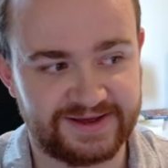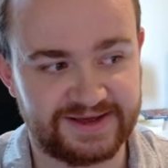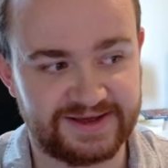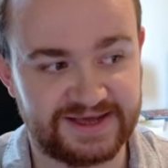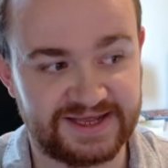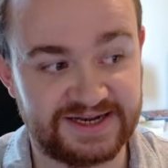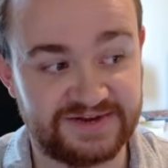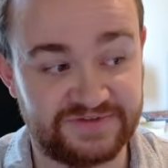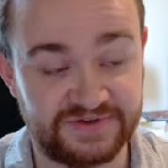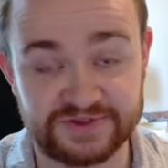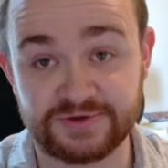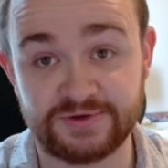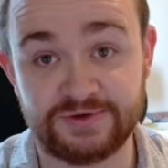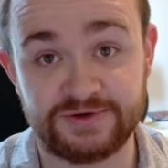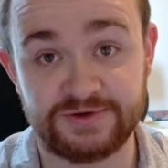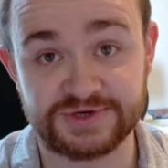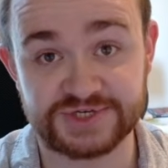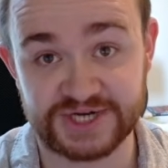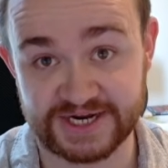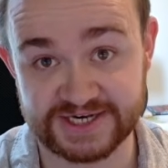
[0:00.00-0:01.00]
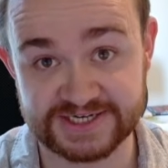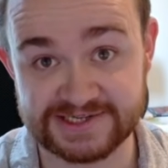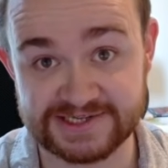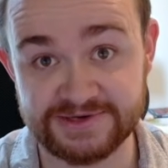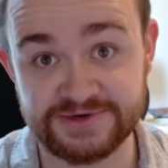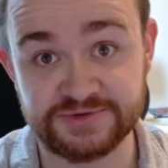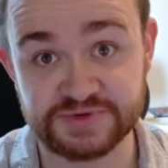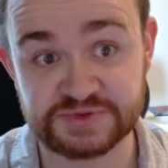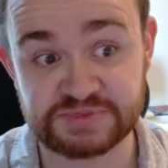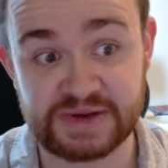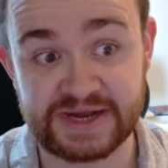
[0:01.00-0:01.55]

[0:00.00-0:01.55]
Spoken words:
And if you thought Shanks Luna was